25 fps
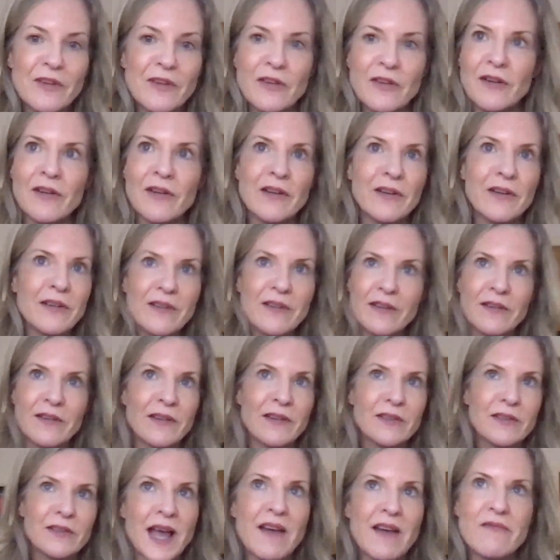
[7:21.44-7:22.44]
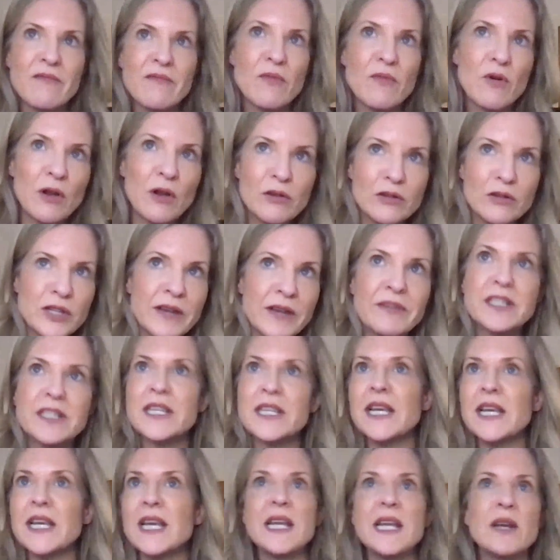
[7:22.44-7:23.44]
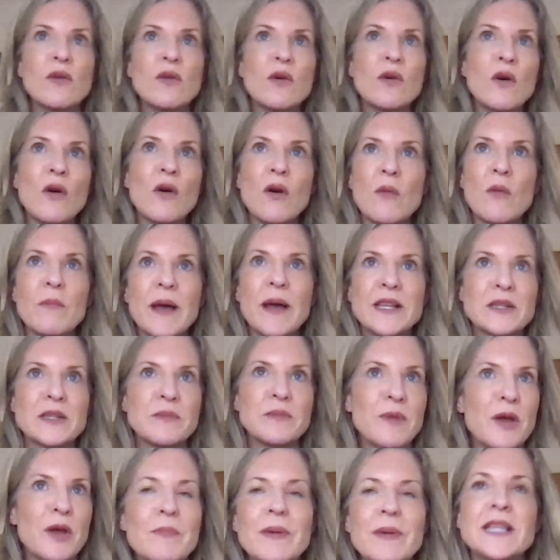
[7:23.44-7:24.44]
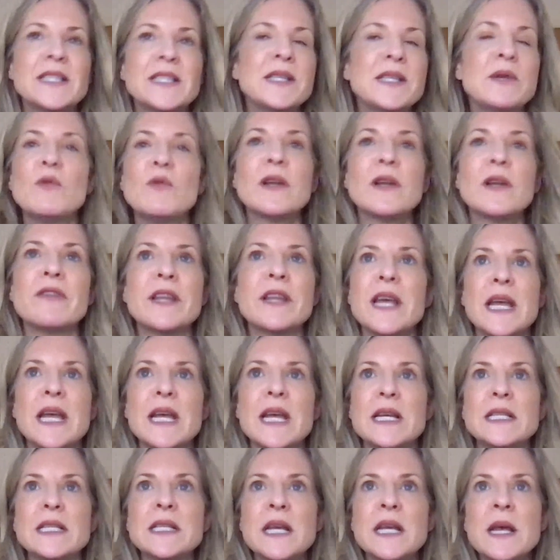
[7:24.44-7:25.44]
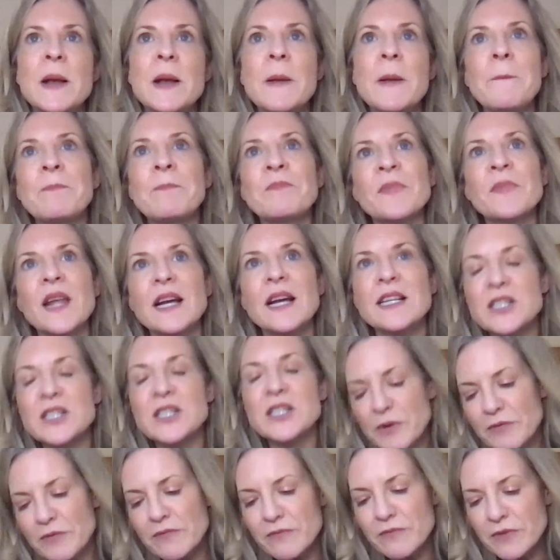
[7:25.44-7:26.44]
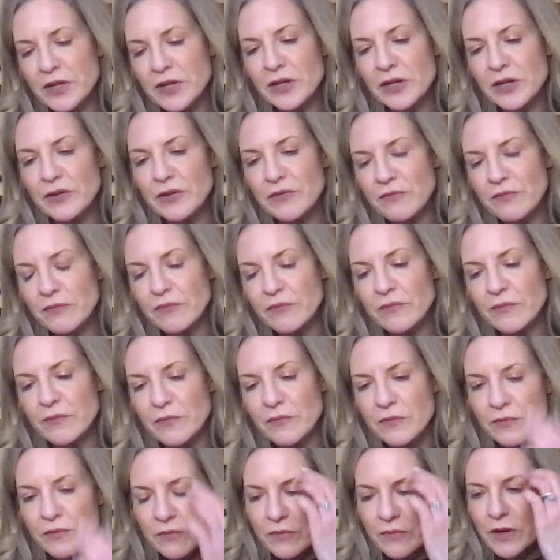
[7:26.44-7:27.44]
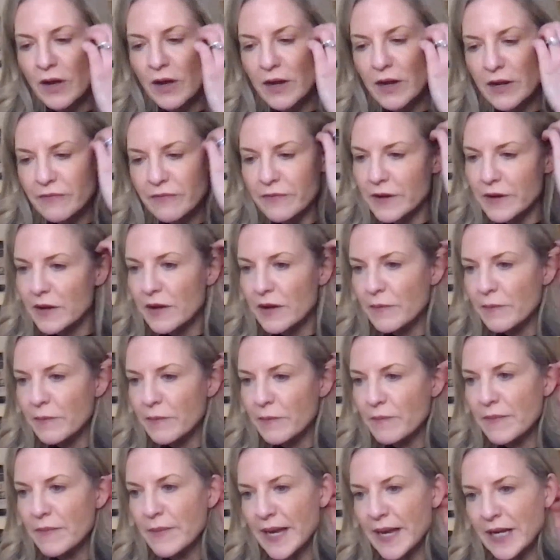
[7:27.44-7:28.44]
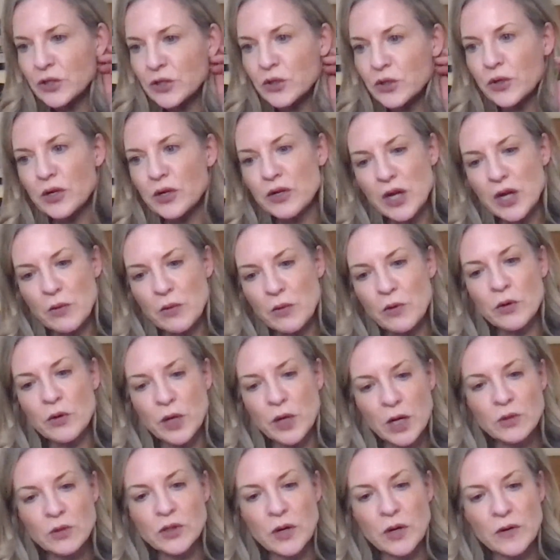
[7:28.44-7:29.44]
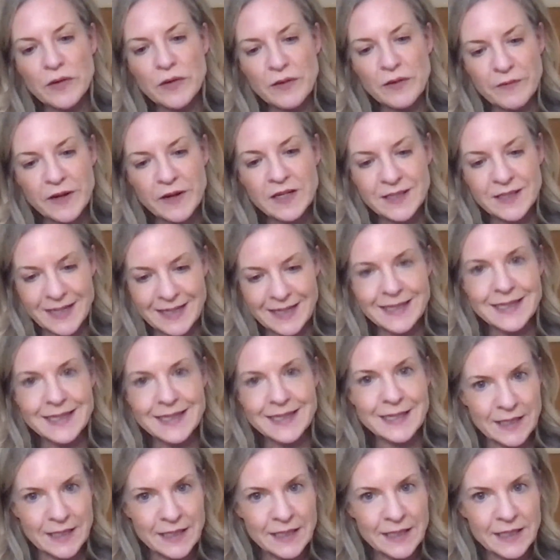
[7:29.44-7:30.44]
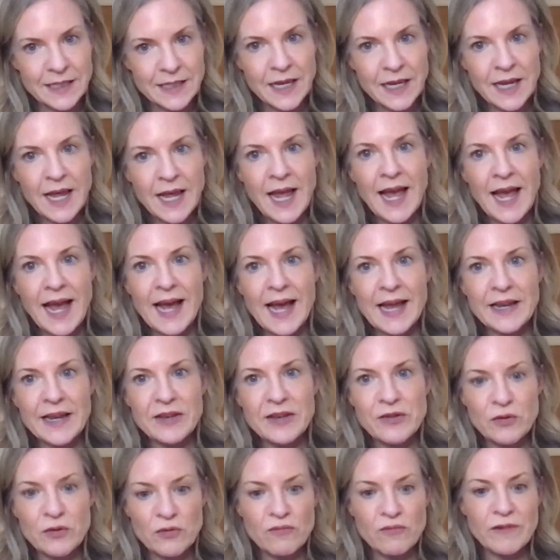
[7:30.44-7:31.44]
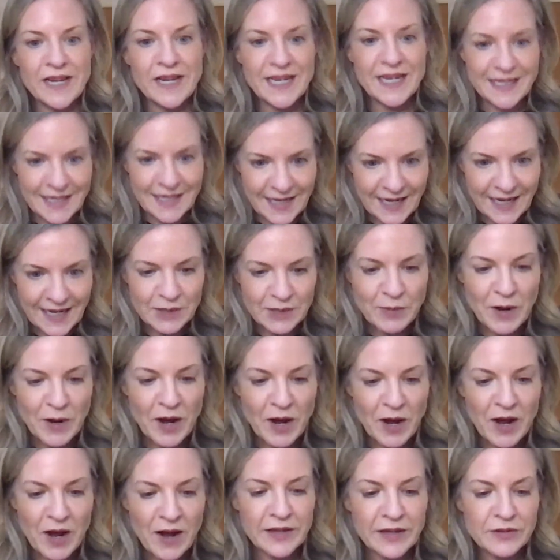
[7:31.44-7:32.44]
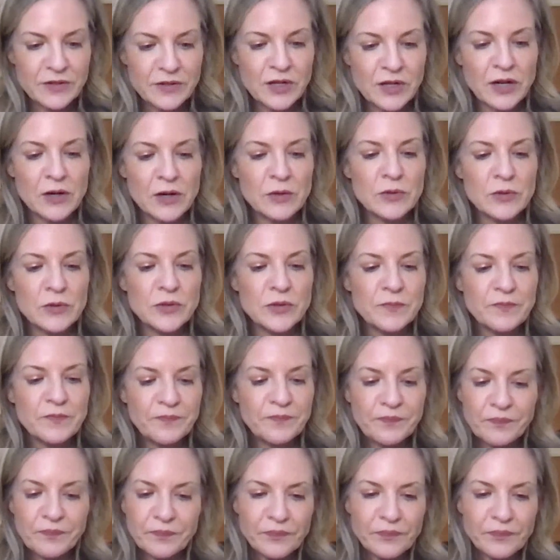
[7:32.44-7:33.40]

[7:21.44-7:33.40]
to have more longevity or better mobility, whatever it is. And so you kind of make sure you know what your goals are in the first instance and your reasonings behind those goals,